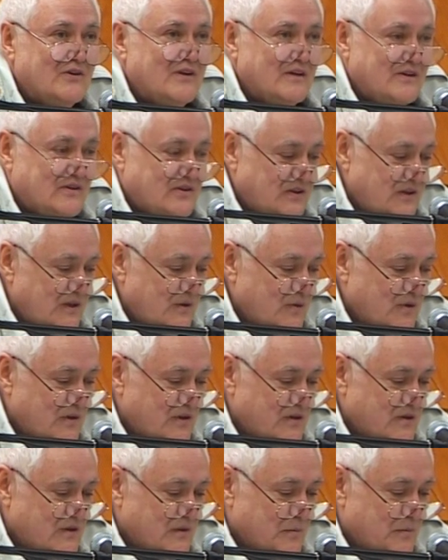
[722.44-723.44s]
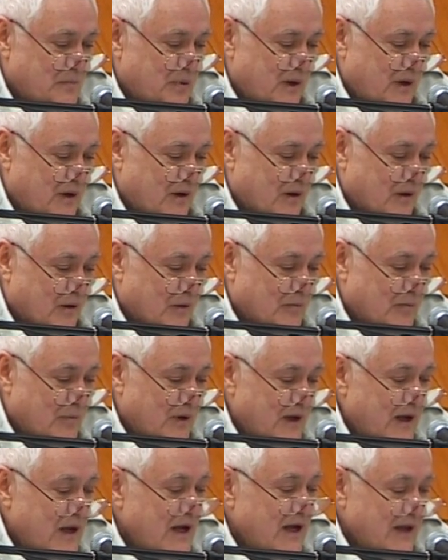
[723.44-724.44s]
that she was superb.
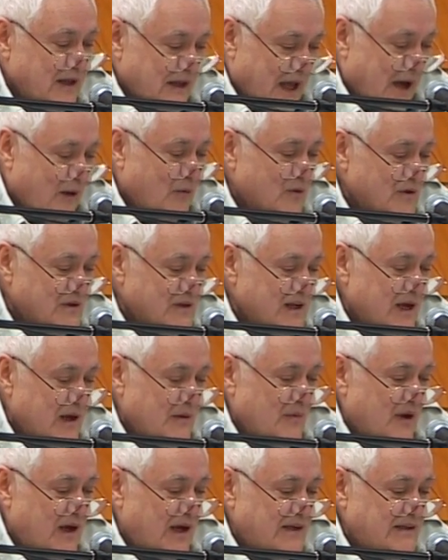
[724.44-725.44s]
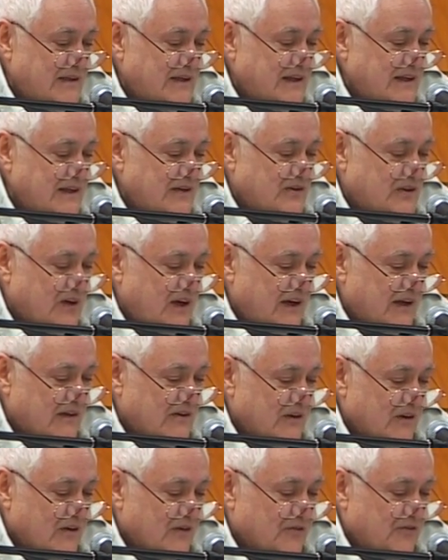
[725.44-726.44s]
That was MIT
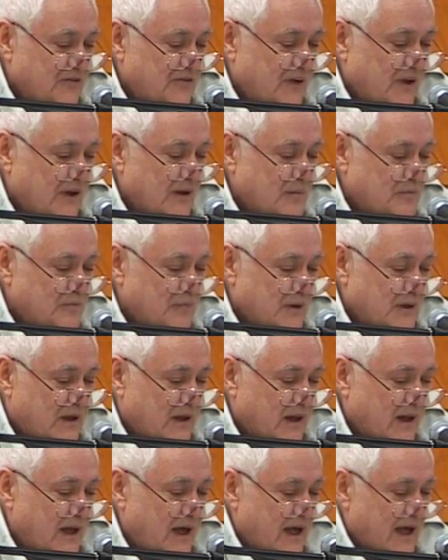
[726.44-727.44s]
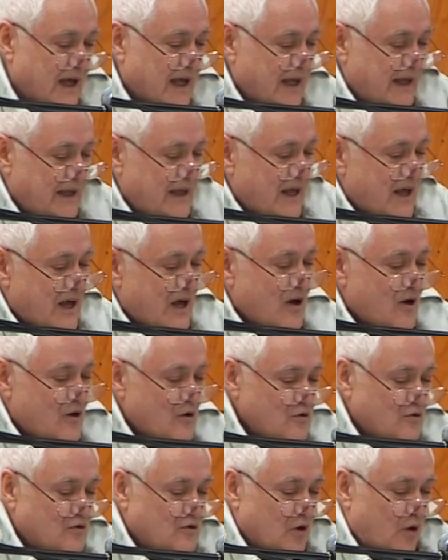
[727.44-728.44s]
Chancellor Philip Clay,
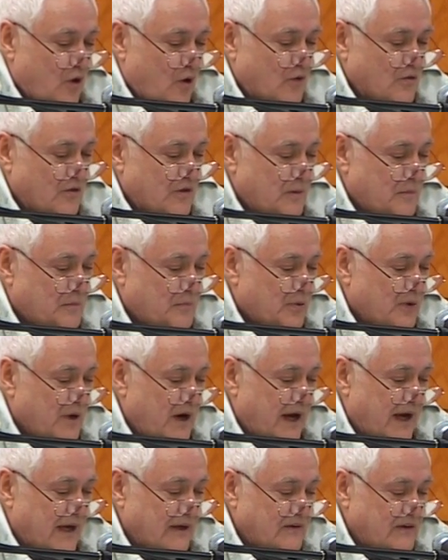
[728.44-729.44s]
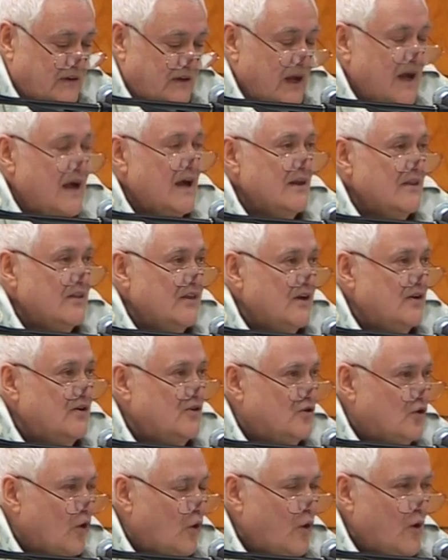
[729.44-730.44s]
who told the press the
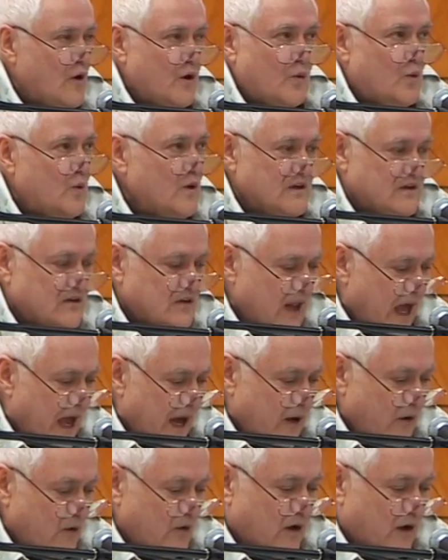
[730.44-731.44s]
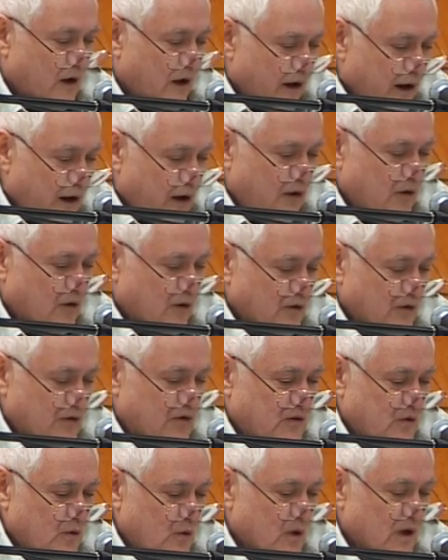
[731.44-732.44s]
door was now
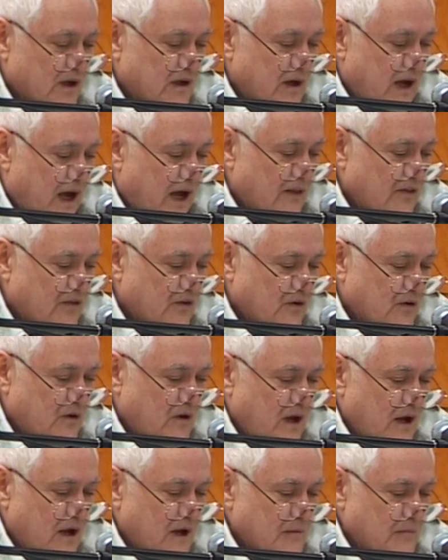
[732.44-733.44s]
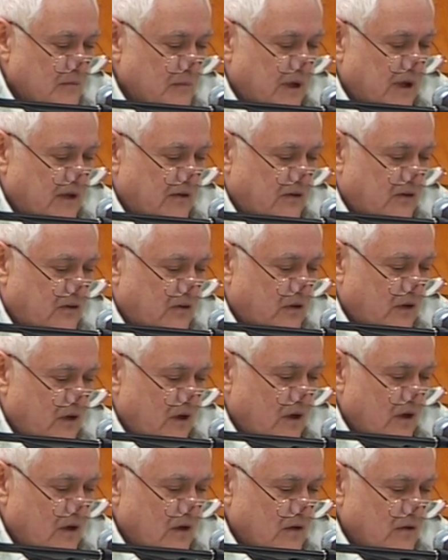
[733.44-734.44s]
closed to another Miss
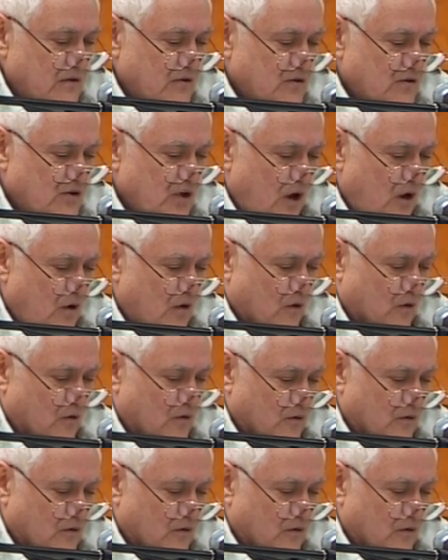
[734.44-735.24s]
Jones.